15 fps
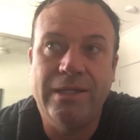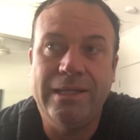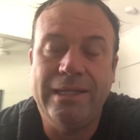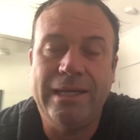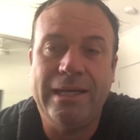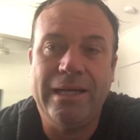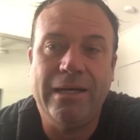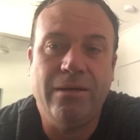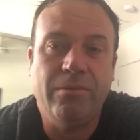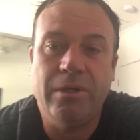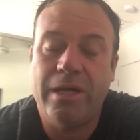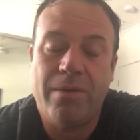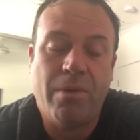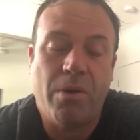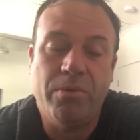I
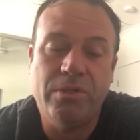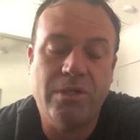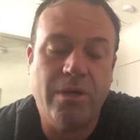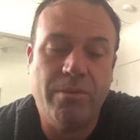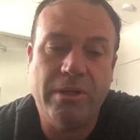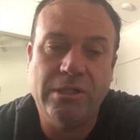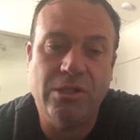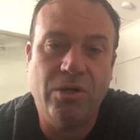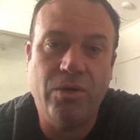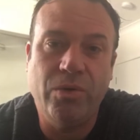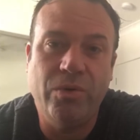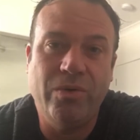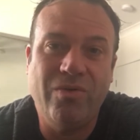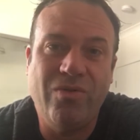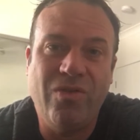come up with so much
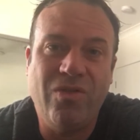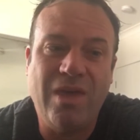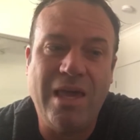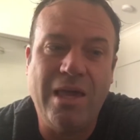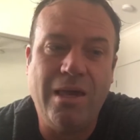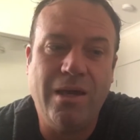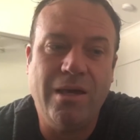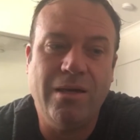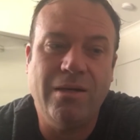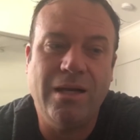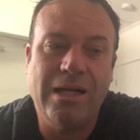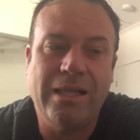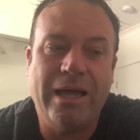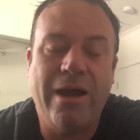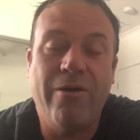good thinking and
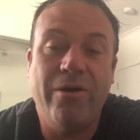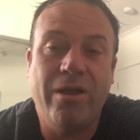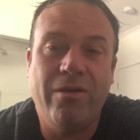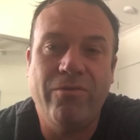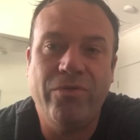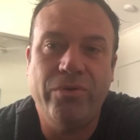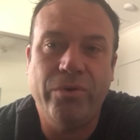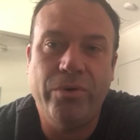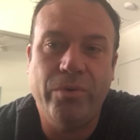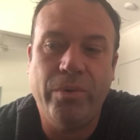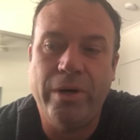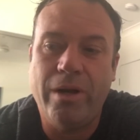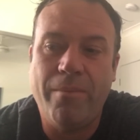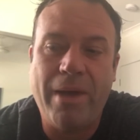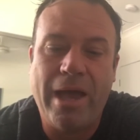clarity of thought
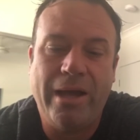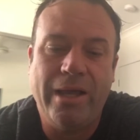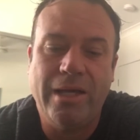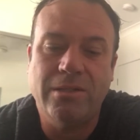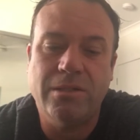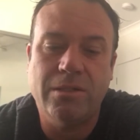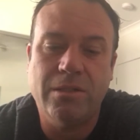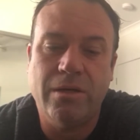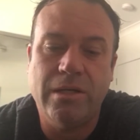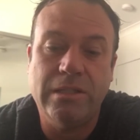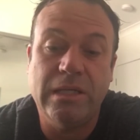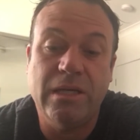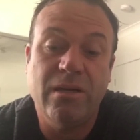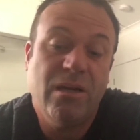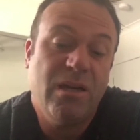when I'm out exercising,